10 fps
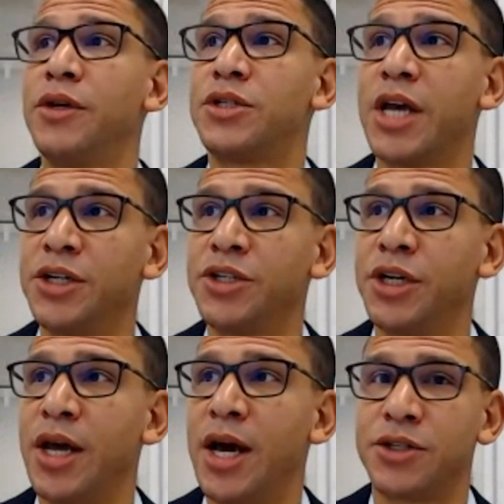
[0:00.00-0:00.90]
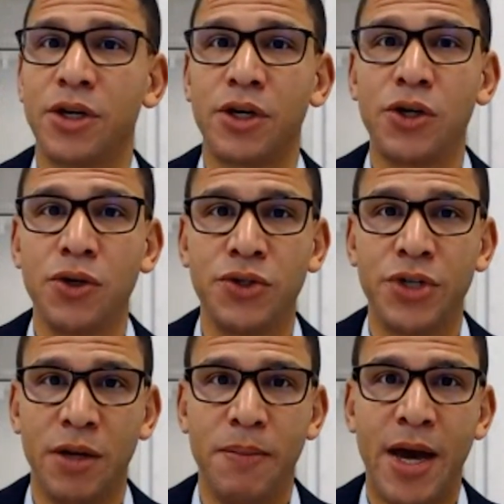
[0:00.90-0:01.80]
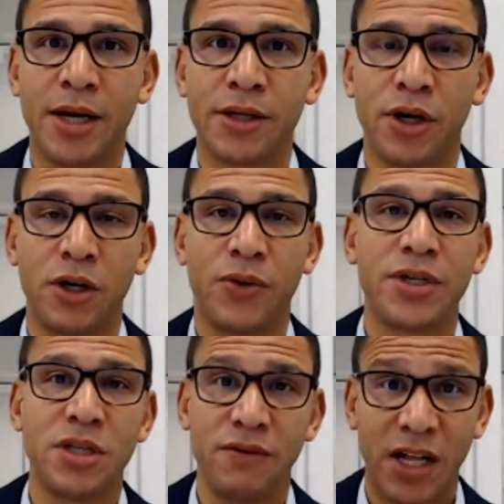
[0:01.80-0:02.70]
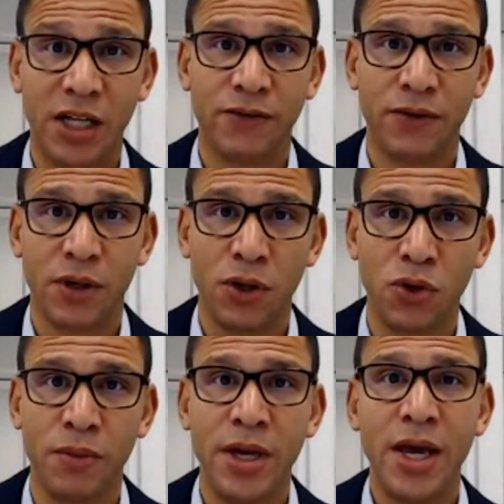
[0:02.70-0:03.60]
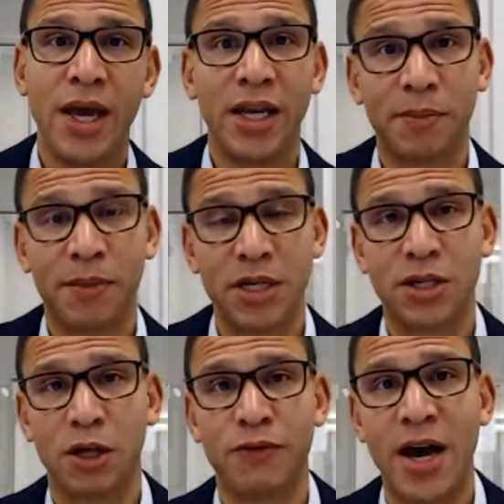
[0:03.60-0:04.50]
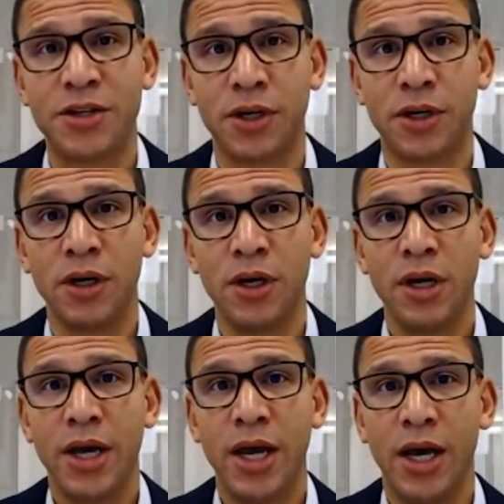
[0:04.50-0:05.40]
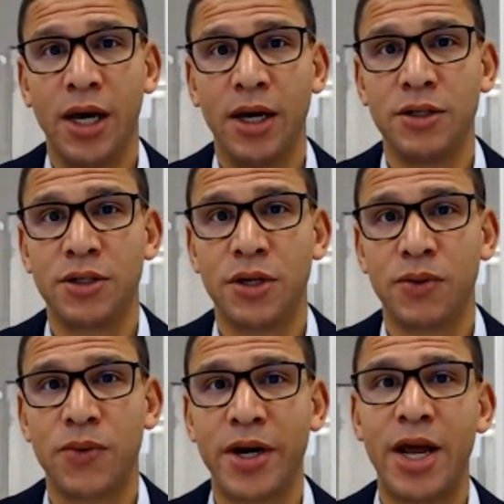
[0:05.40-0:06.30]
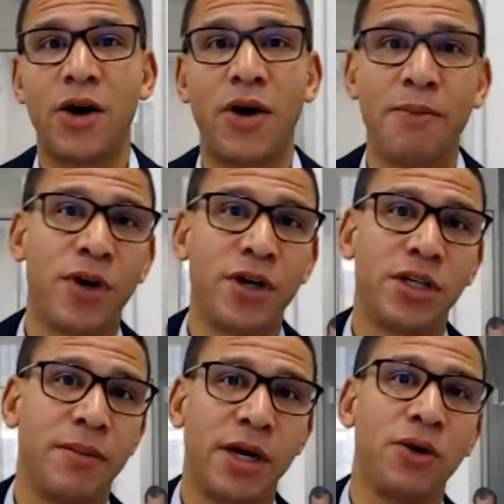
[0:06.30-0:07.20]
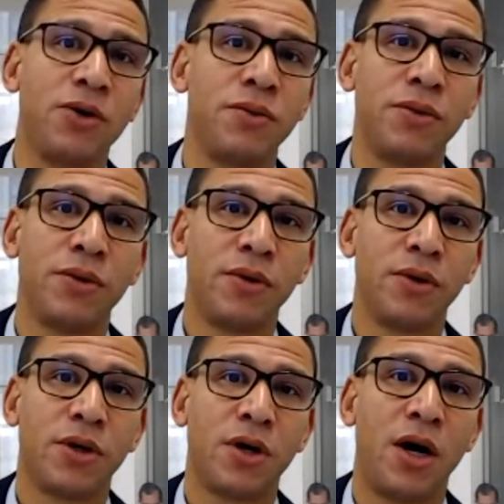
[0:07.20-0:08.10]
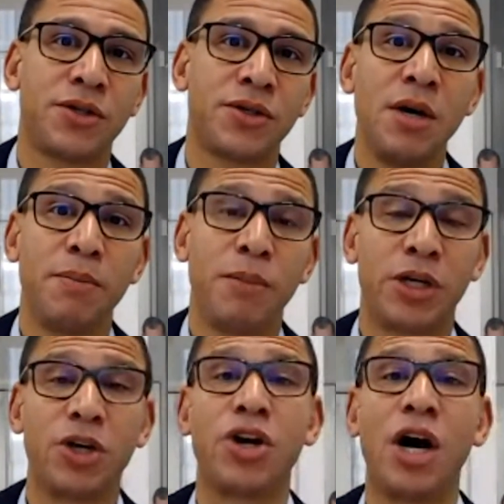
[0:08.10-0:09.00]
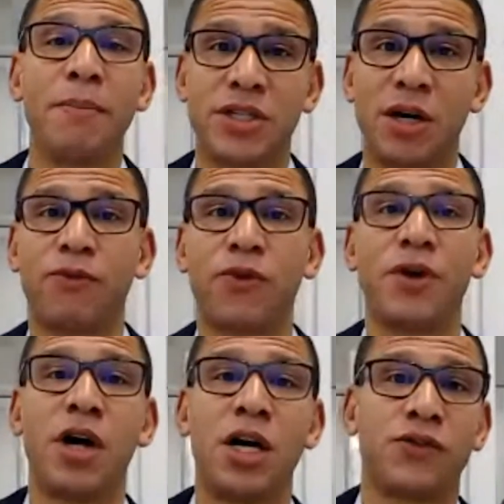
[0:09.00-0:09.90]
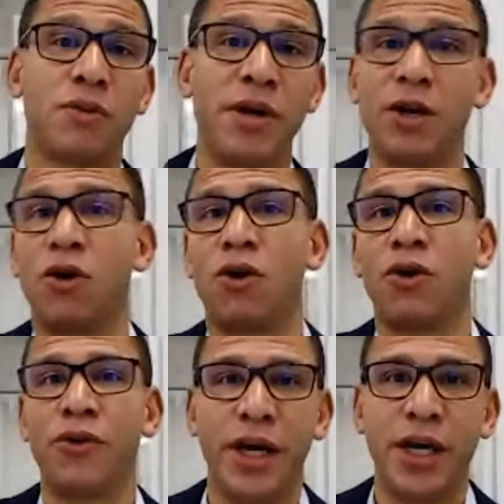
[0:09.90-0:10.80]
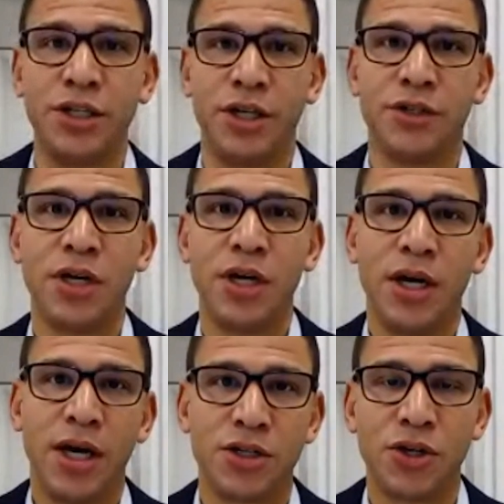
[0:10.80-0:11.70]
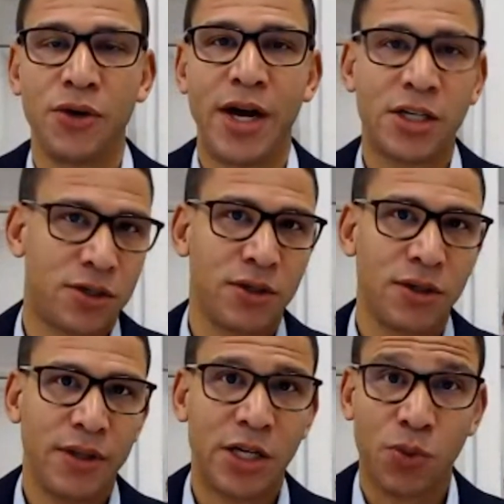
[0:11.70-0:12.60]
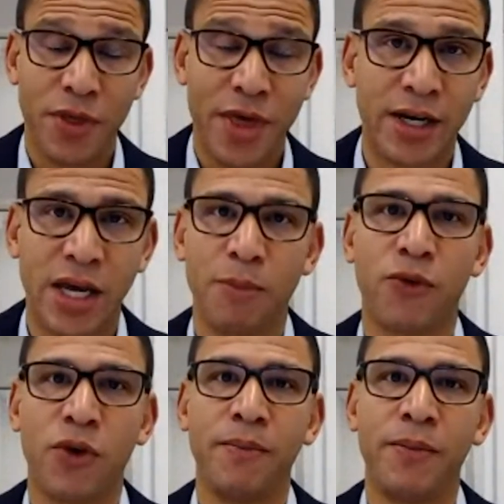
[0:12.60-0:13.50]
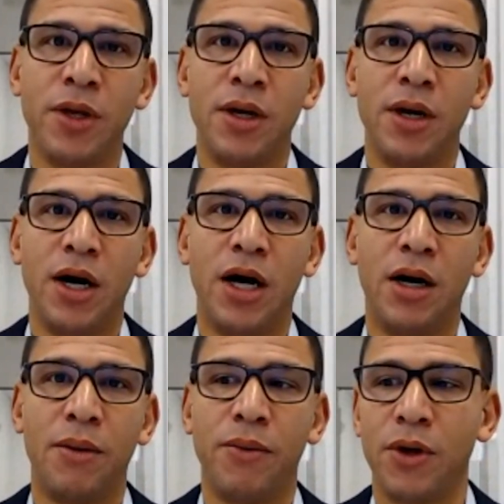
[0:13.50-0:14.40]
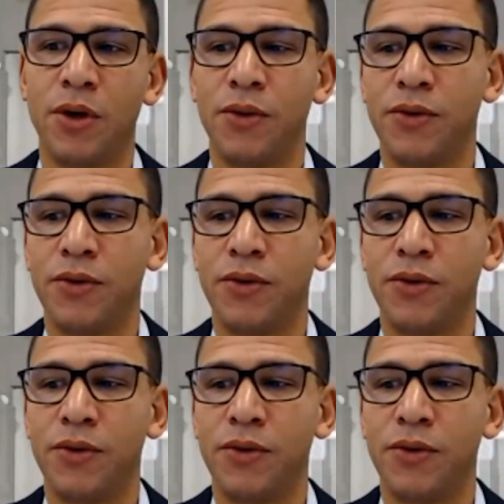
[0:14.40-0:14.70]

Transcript: staging has a huge impact on increasing the value of the home and helping it sell faster. And right now I'm fronting my own costs, but could Compass help front the cost for me and all the agents? And so that's where that came from. Even